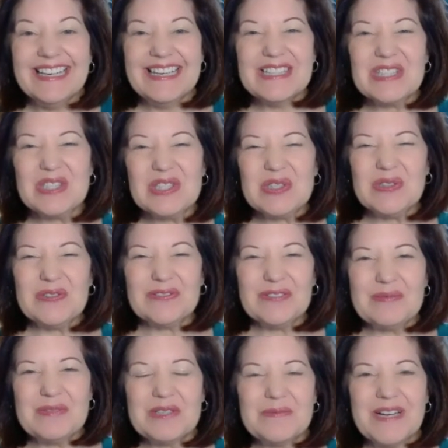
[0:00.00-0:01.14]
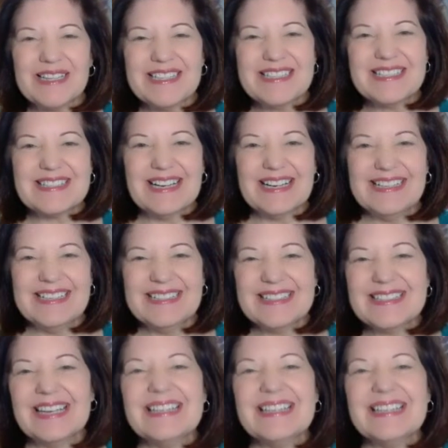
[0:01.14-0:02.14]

It's Sue from Sue Pellin Designs,